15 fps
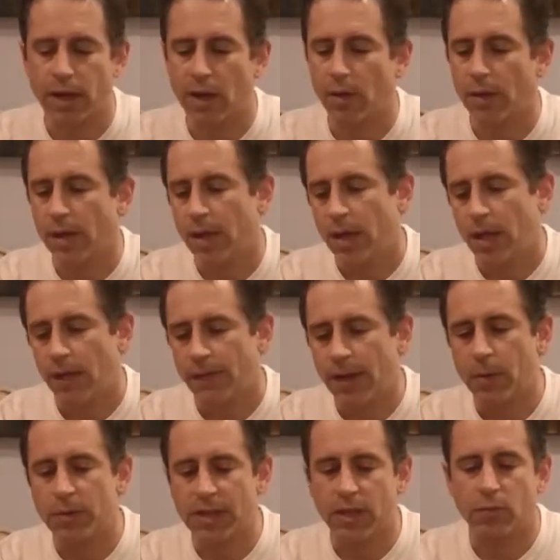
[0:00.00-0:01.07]
Now, if
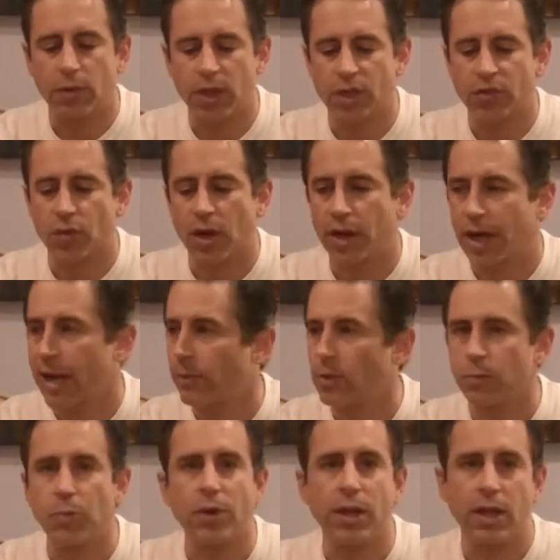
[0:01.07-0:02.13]
I was at a restaurant and I
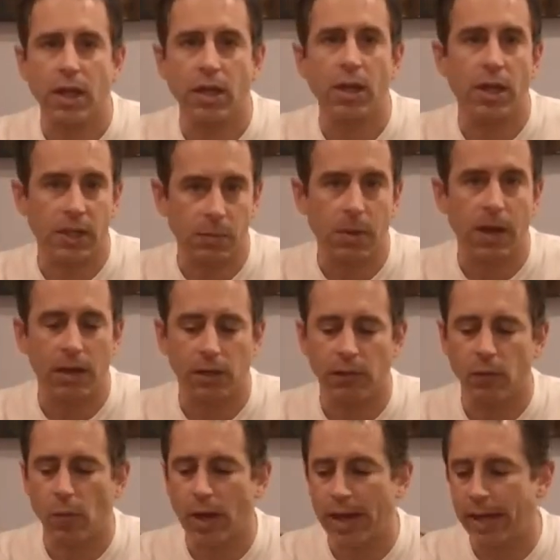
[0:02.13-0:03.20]
was bringing a nice bottle
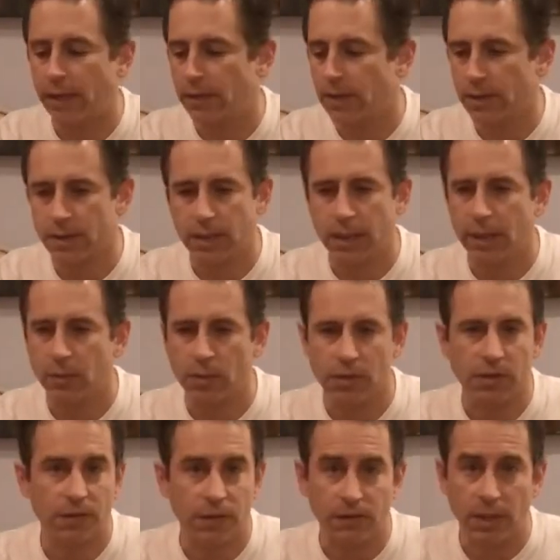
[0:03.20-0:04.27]
of wine, let's say that
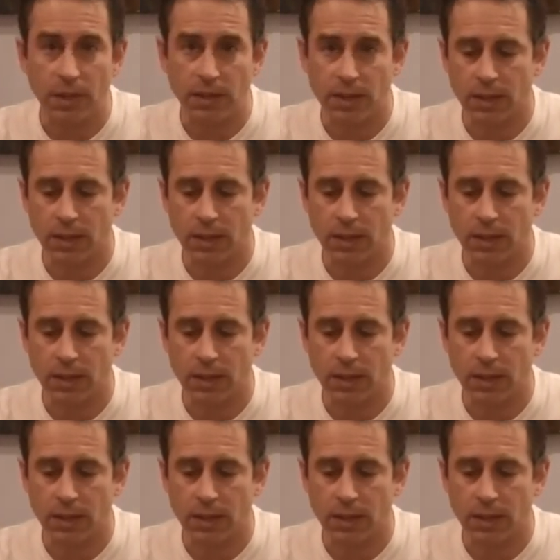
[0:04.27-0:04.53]
was $50,